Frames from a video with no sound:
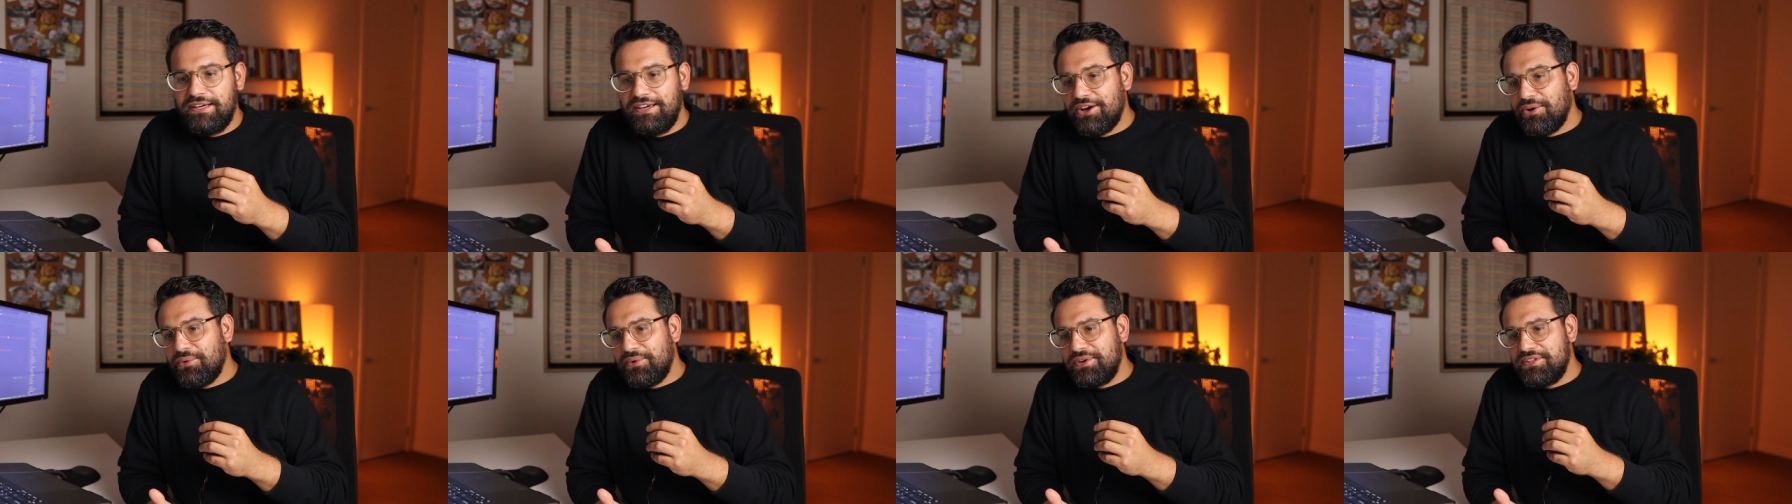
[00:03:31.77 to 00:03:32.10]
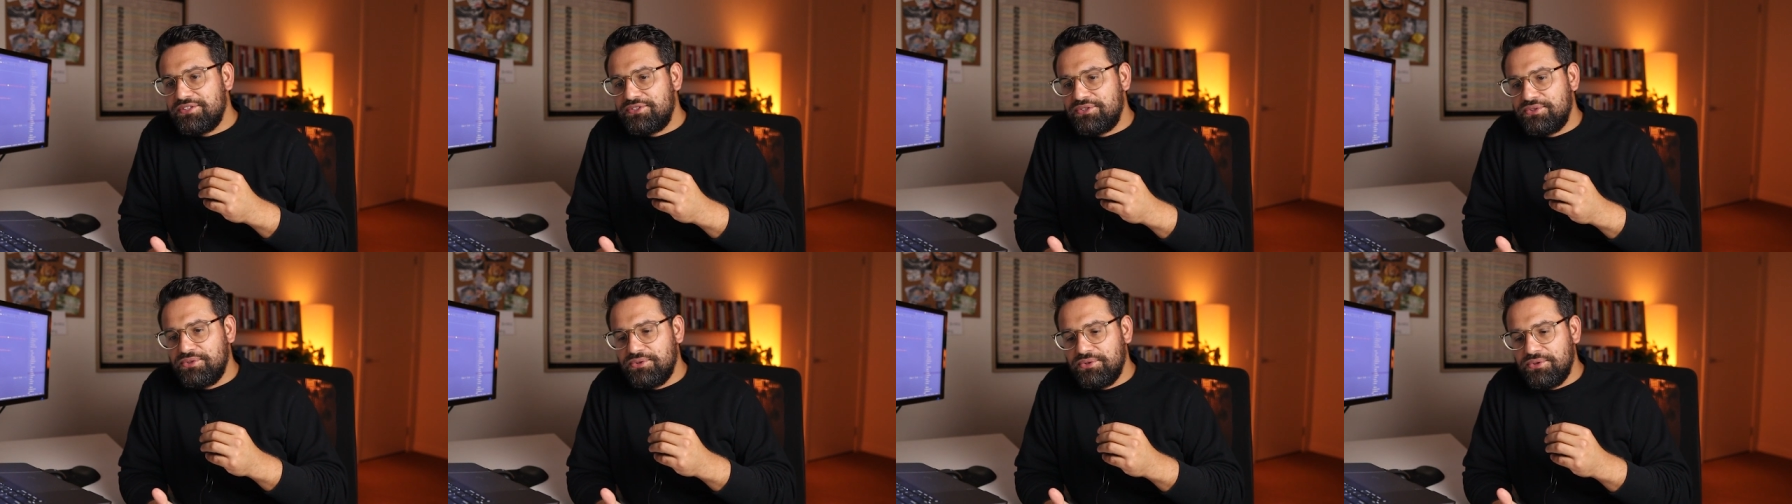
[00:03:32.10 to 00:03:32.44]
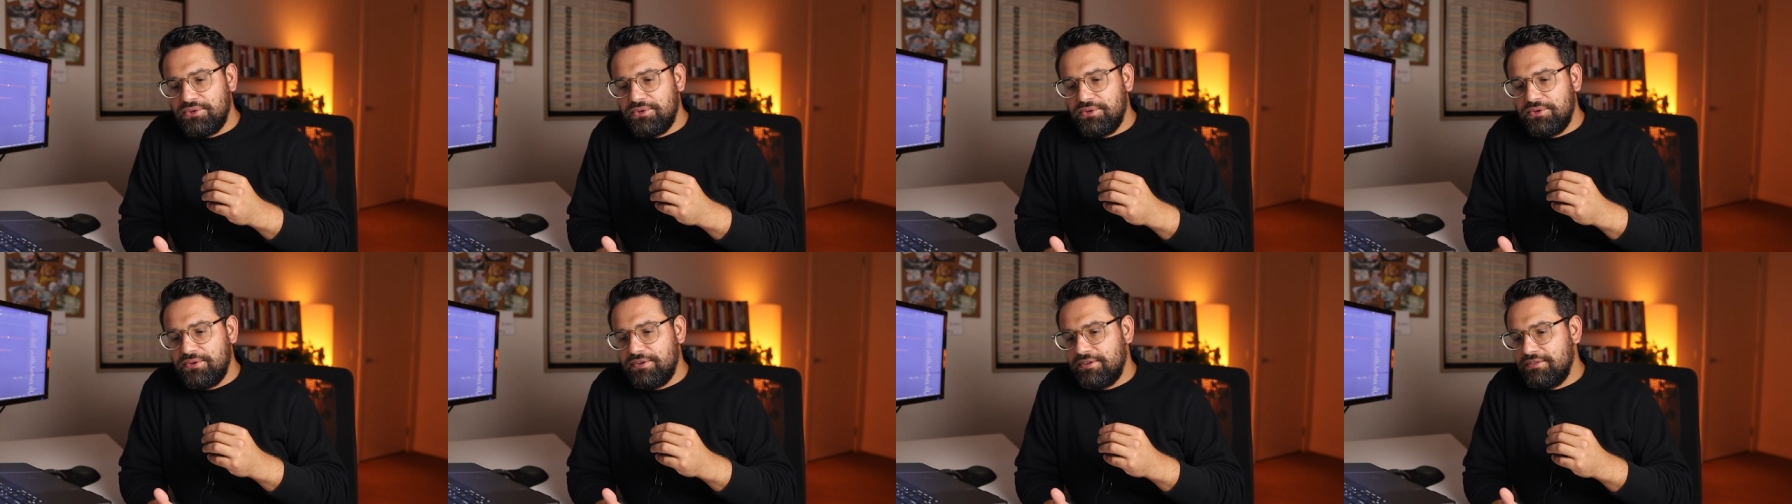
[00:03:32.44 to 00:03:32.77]
going
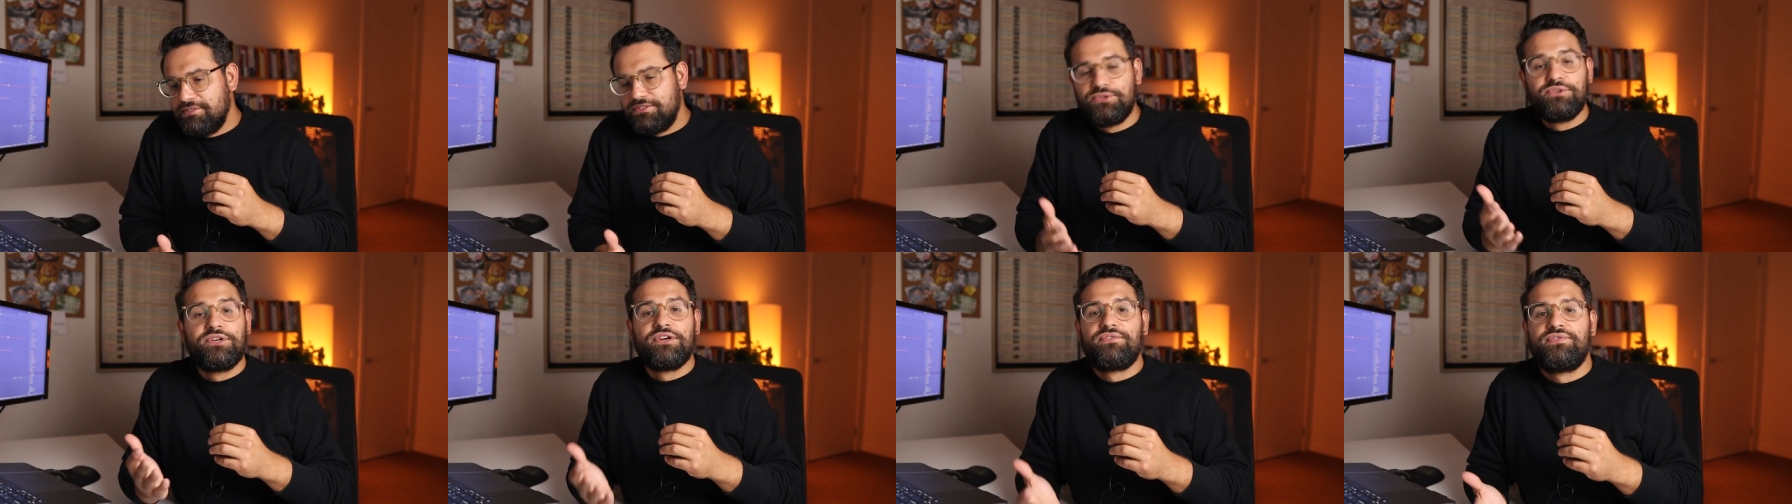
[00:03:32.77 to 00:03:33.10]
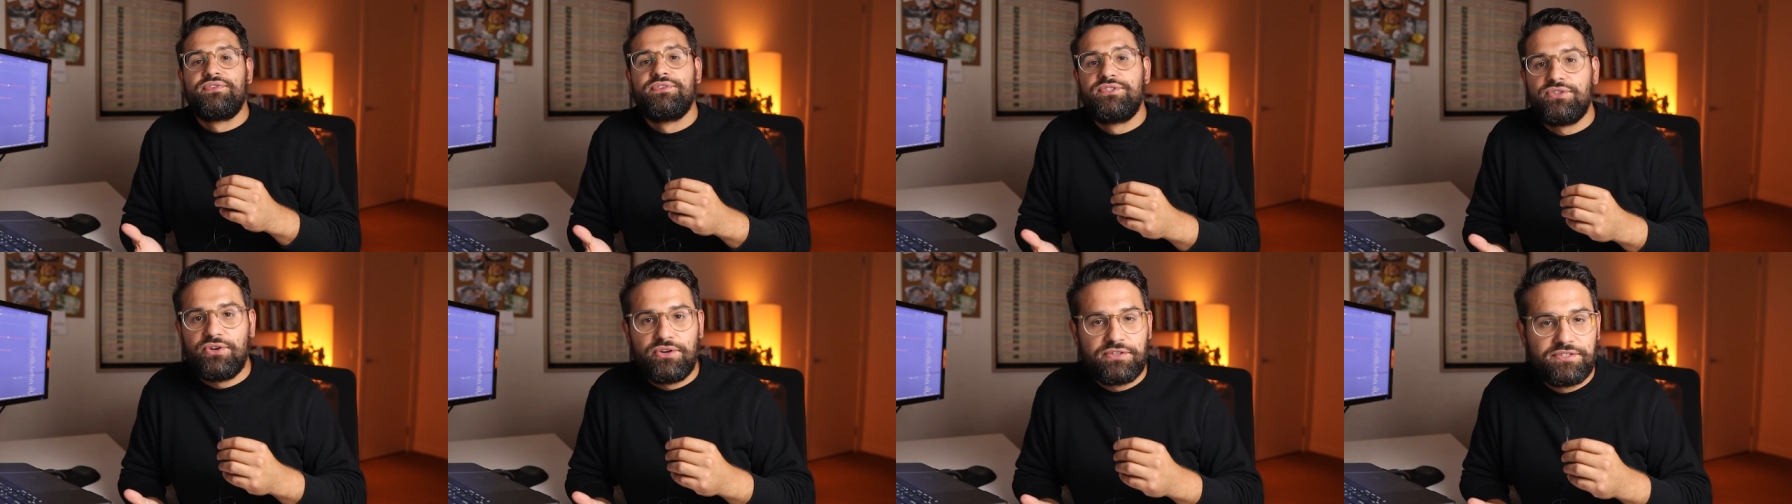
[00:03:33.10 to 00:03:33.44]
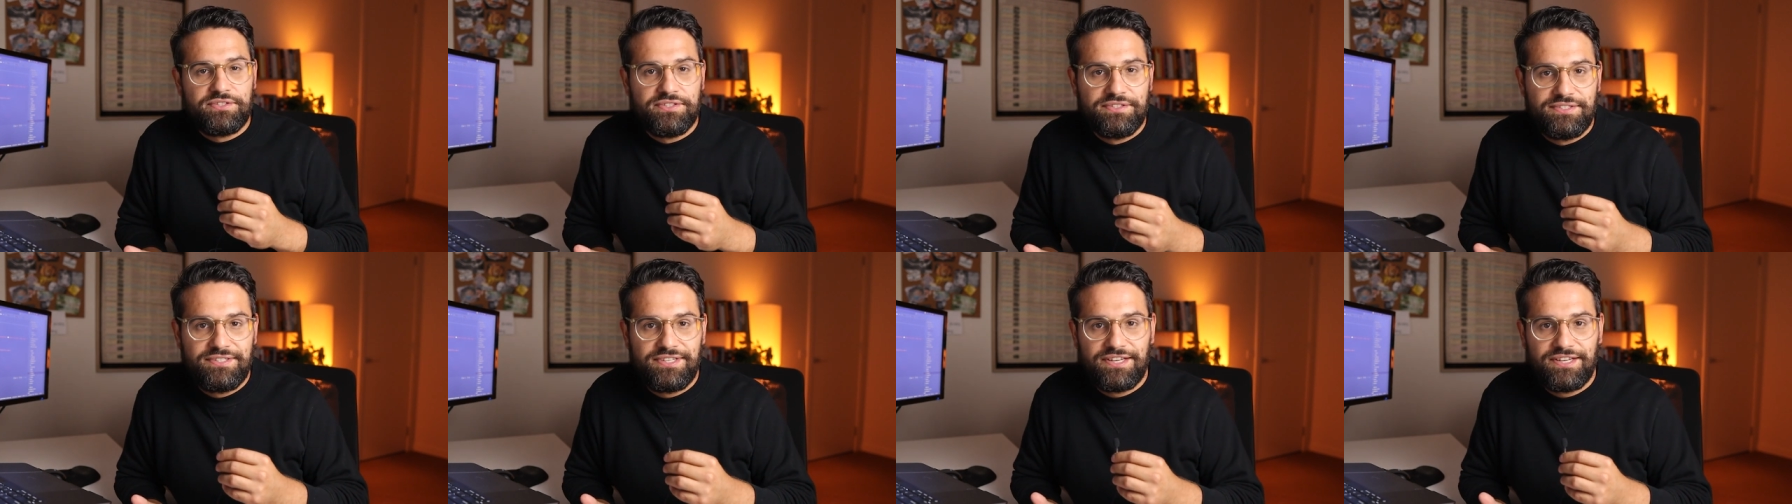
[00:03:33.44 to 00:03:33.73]
to two different doctors,